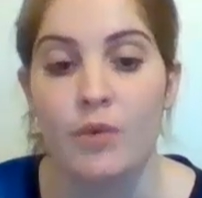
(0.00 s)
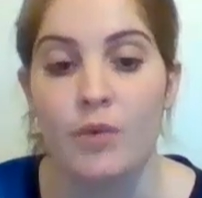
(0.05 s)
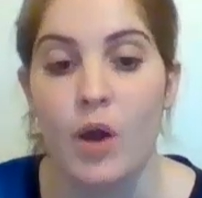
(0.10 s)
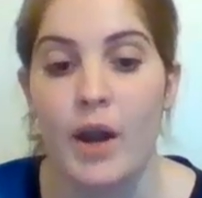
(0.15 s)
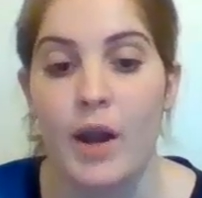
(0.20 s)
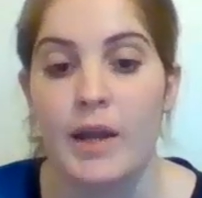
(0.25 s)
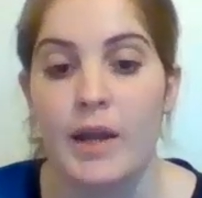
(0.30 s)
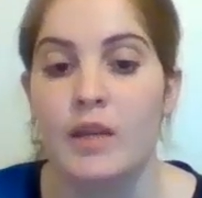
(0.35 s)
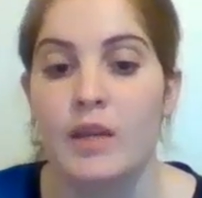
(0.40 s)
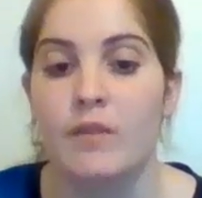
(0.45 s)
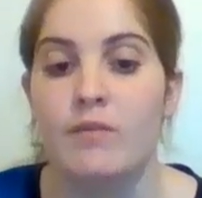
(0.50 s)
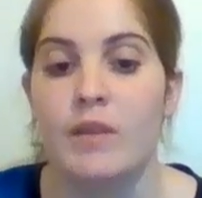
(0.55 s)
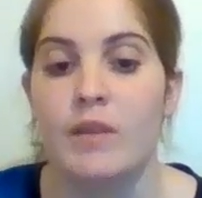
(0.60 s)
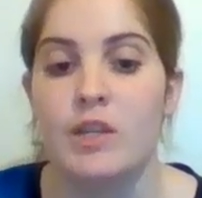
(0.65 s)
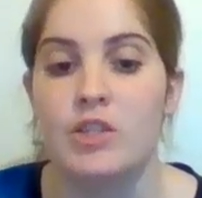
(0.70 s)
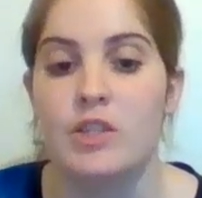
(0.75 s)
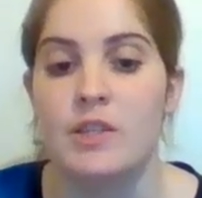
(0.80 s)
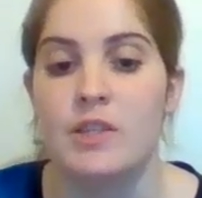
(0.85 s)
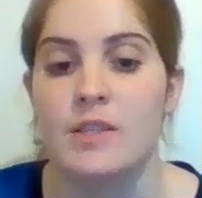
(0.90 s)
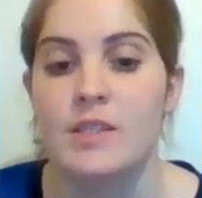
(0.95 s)
writing
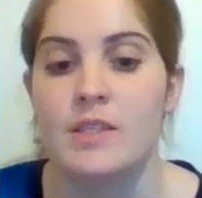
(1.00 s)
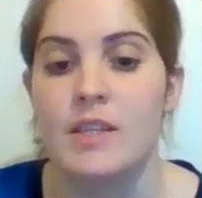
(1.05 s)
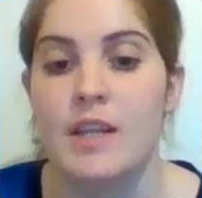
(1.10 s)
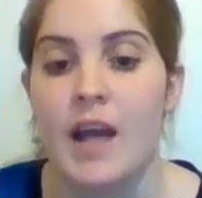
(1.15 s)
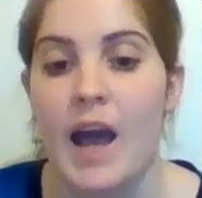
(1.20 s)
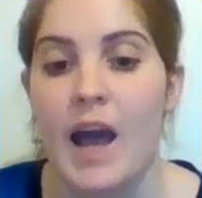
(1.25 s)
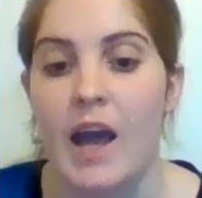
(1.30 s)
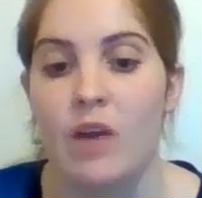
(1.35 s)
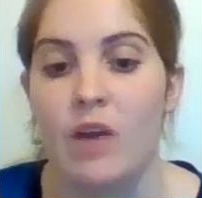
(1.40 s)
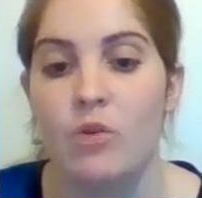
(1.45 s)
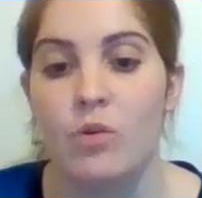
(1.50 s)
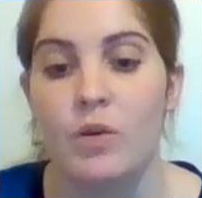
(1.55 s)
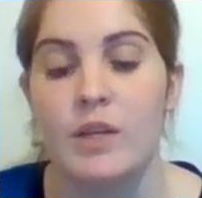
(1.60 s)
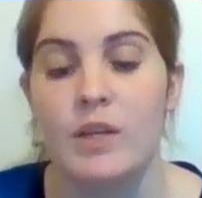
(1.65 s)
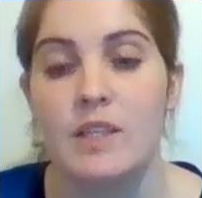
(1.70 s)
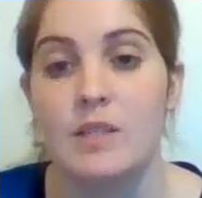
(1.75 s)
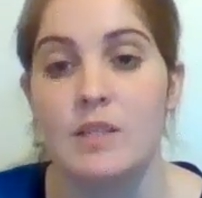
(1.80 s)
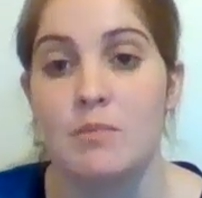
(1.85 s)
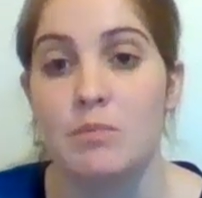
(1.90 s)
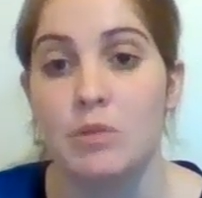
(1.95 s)
conventions that Ackroyd
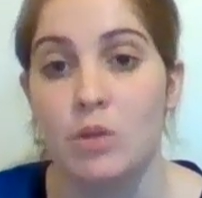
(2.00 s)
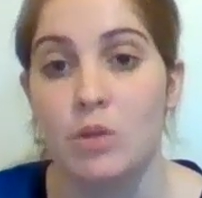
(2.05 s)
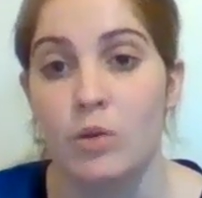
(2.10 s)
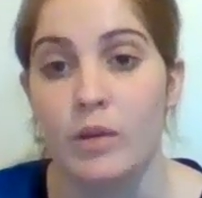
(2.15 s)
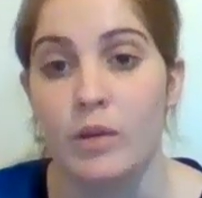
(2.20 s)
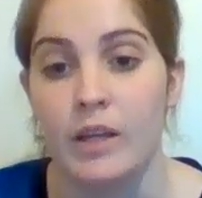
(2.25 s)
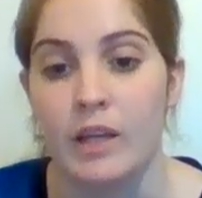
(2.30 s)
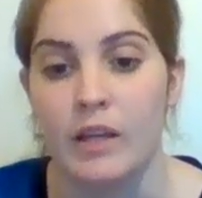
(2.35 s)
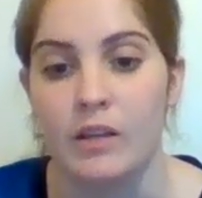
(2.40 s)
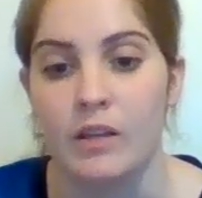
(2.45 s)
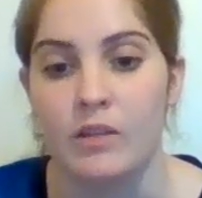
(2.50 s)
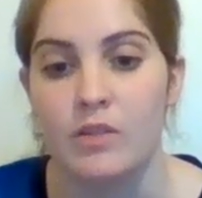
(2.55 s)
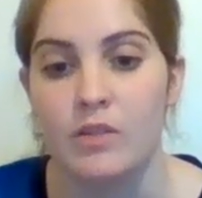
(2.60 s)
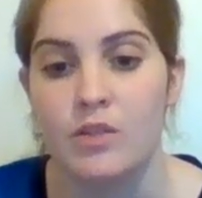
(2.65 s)
is employing